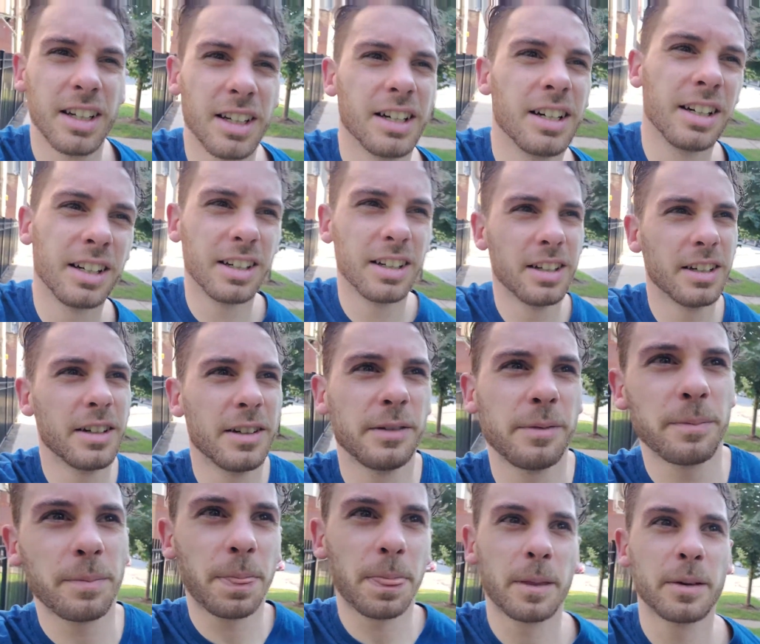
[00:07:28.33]

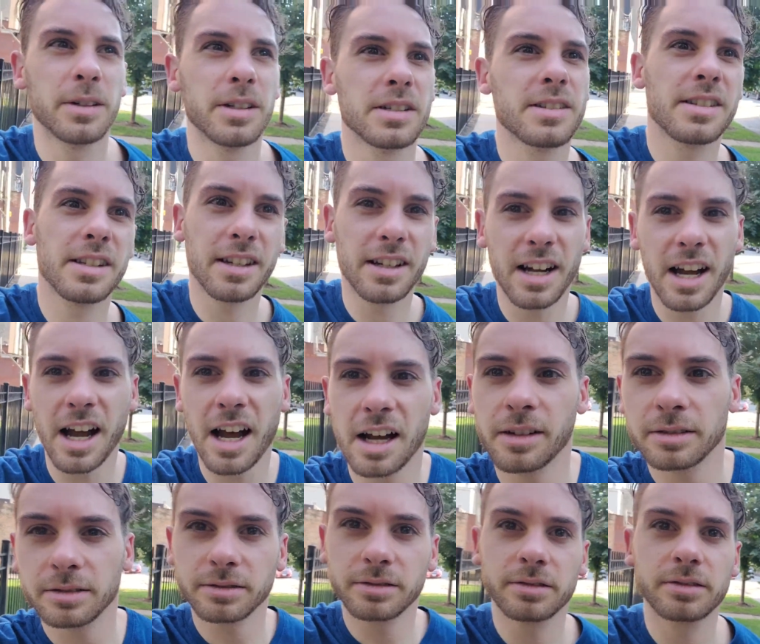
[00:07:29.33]
Um, what else? They had
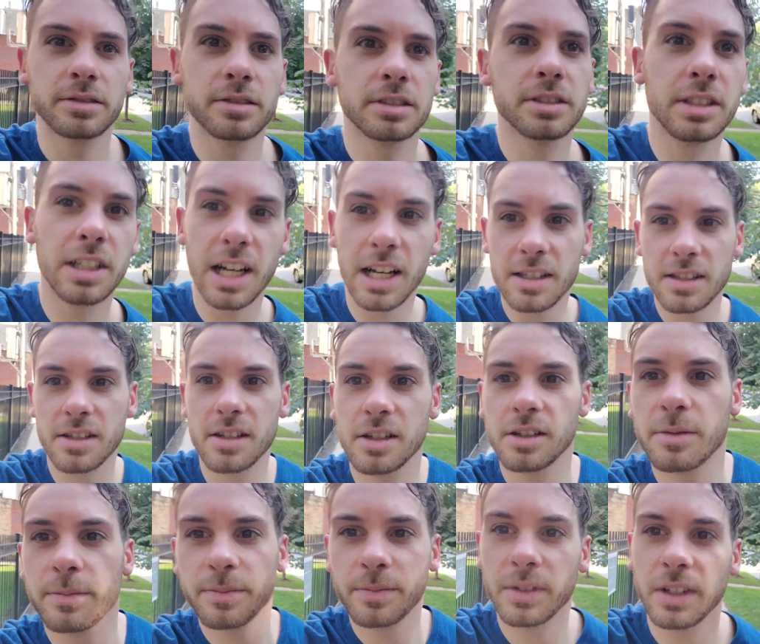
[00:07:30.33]
hot, hot
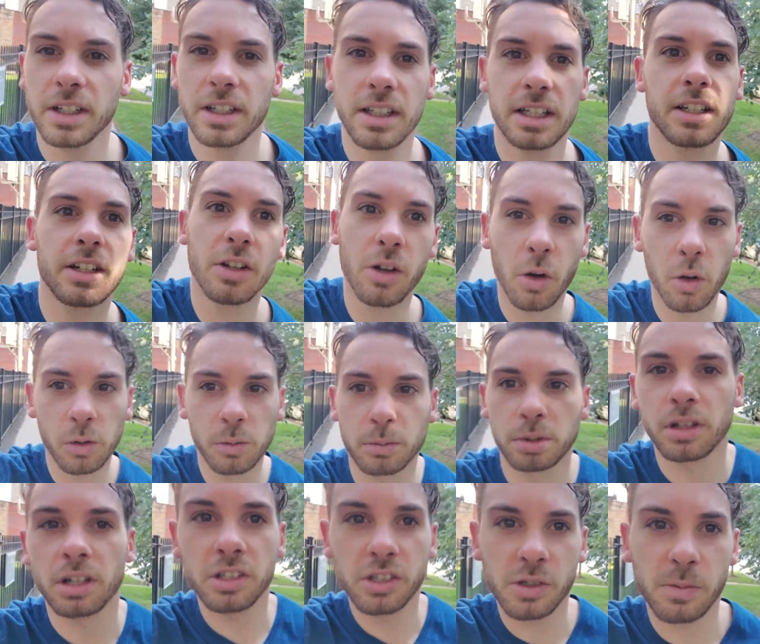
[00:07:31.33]
tub and a cold
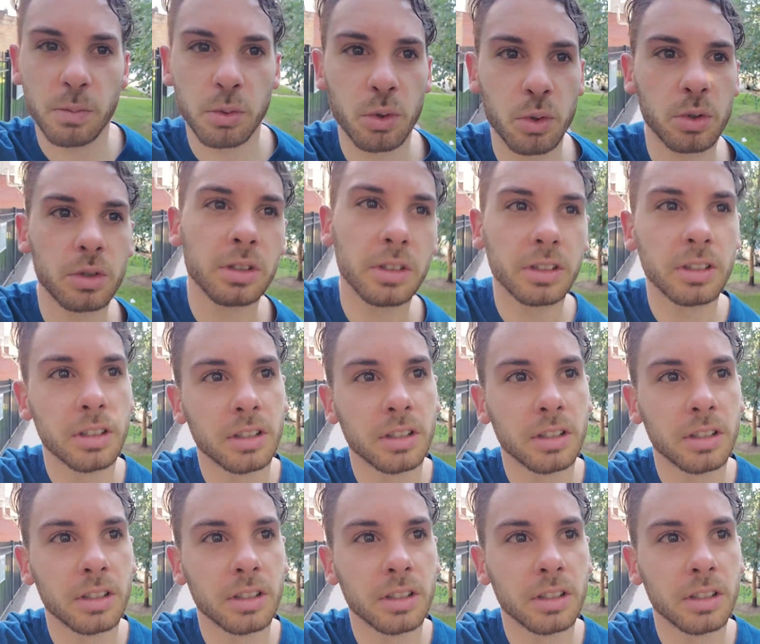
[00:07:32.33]
plunge pool.